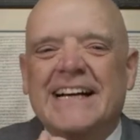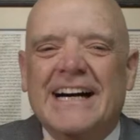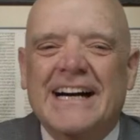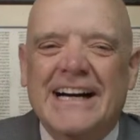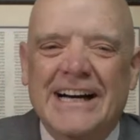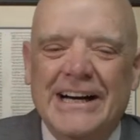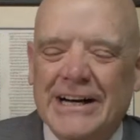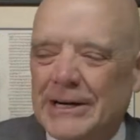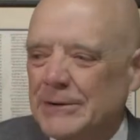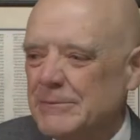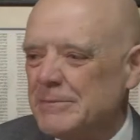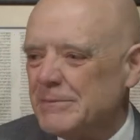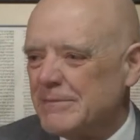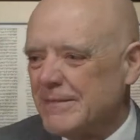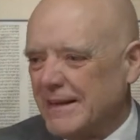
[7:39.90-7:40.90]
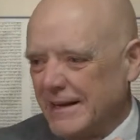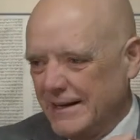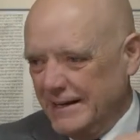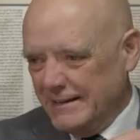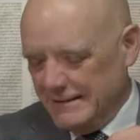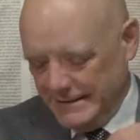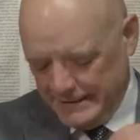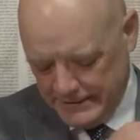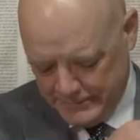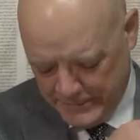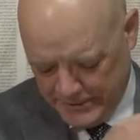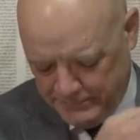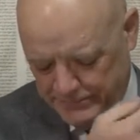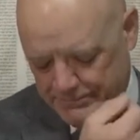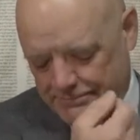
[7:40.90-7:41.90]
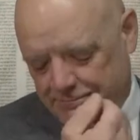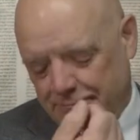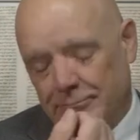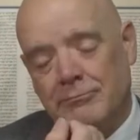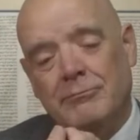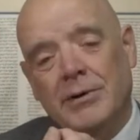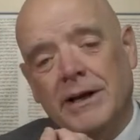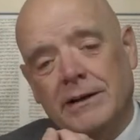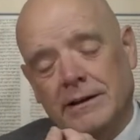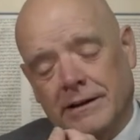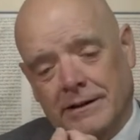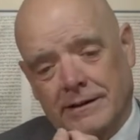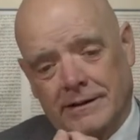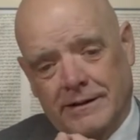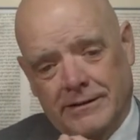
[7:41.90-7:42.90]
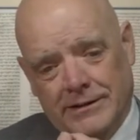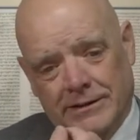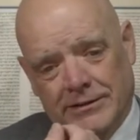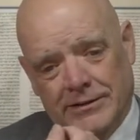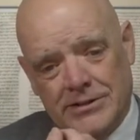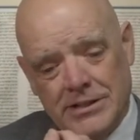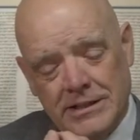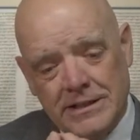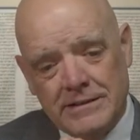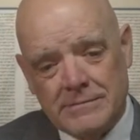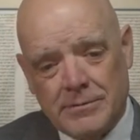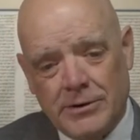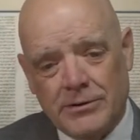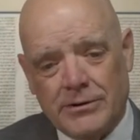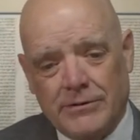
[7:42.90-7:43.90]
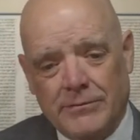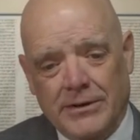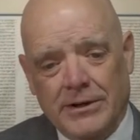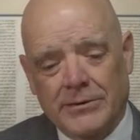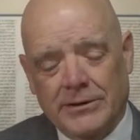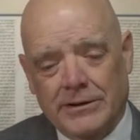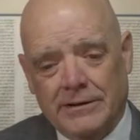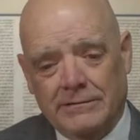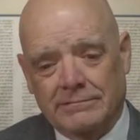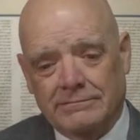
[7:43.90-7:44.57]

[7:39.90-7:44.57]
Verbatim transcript: uh, I, I got my button undone there on the sleeves, both of them. There we go.